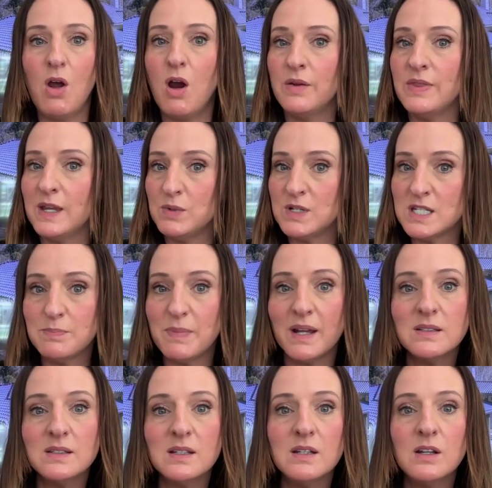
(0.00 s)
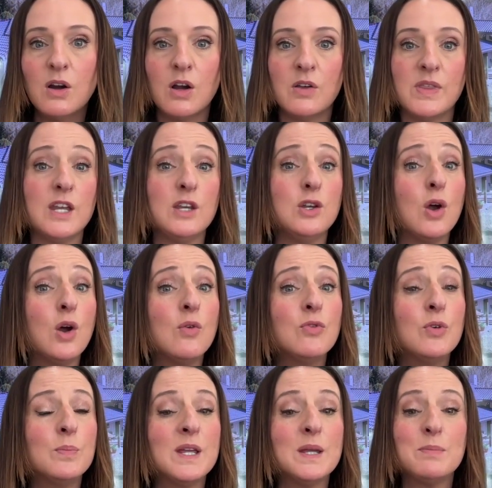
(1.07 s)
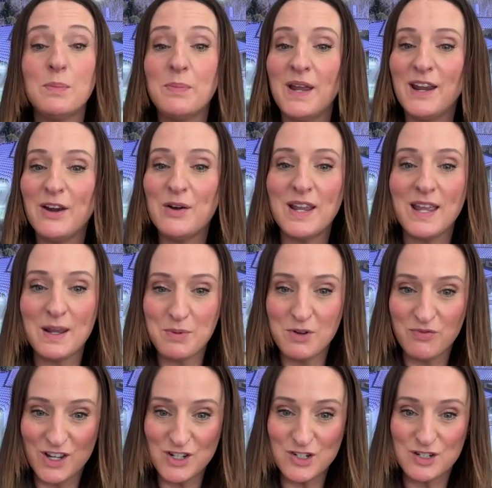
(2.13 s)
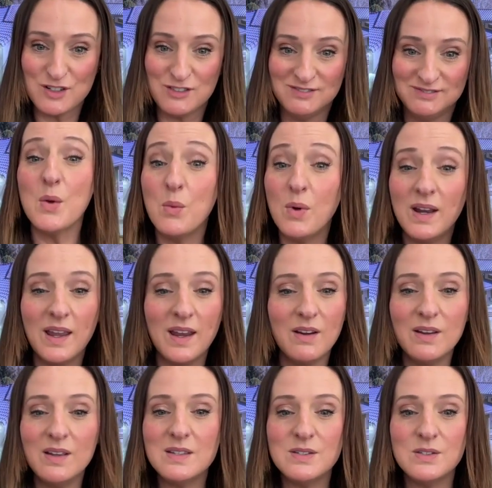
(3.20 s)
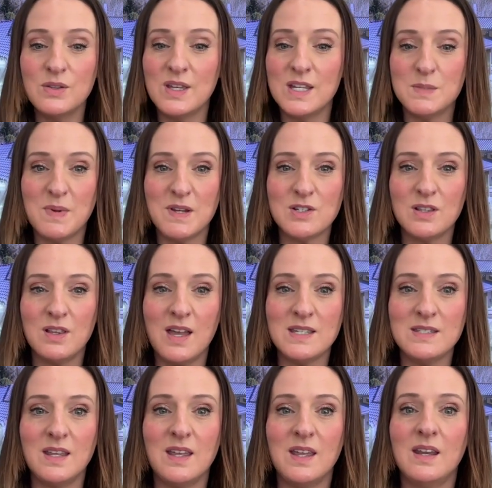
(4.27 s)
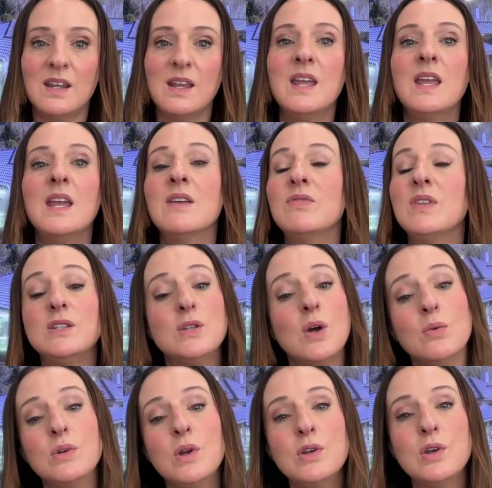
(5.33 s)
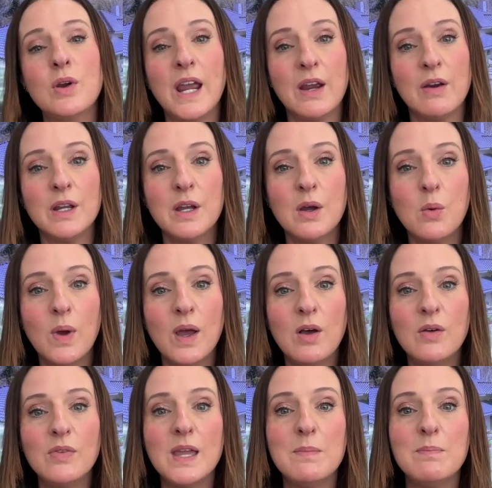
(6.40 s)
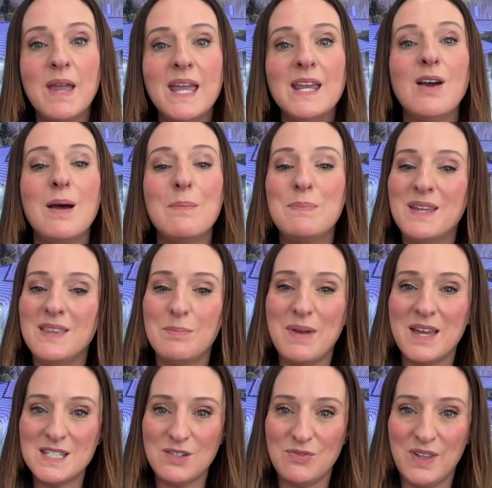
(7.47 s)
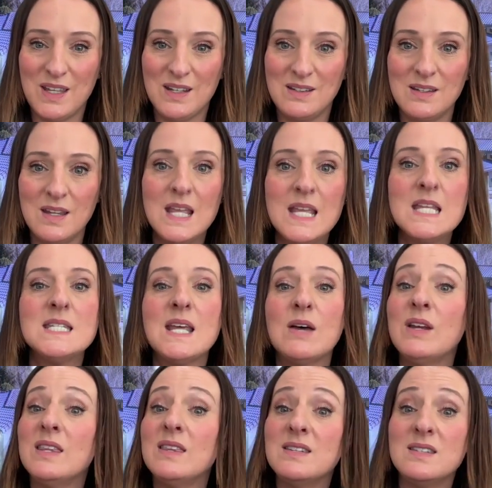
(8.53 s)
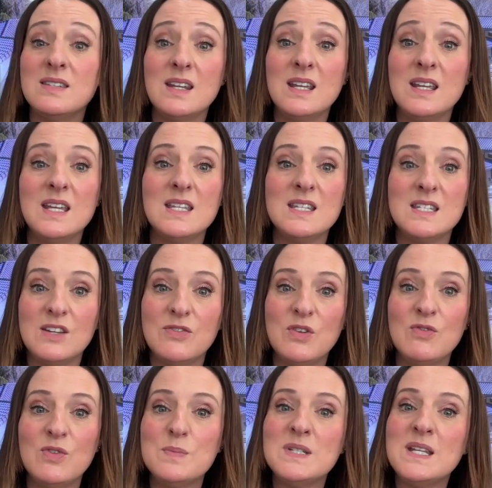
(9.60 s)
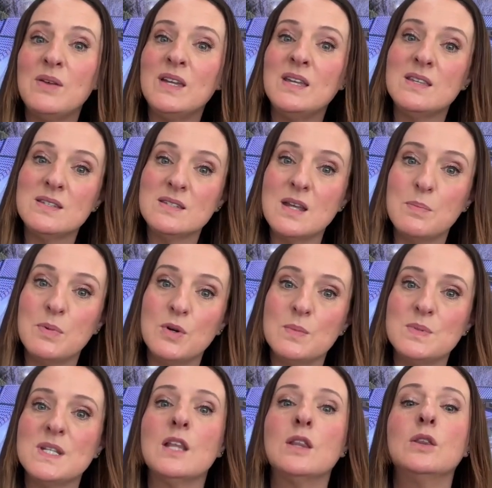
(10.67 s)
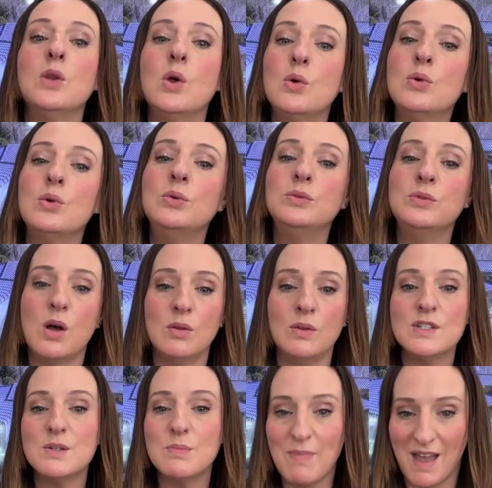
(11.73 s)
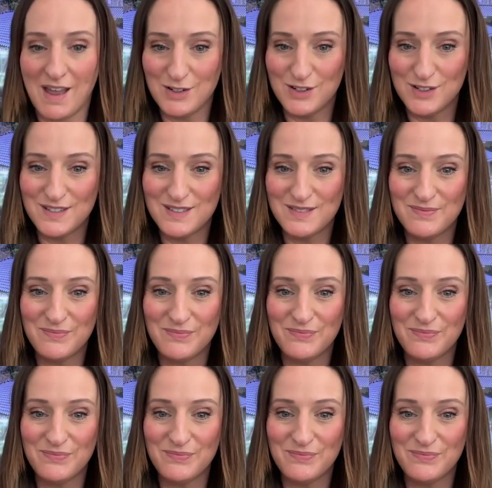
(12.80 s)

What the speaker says: Are they respected? Are they known for being prepared and professional? What areas do they specialize in? If they don't know your area well, they may not be the best fit. Selling in the city is different from selling in the suburbs, and local knowledge matters.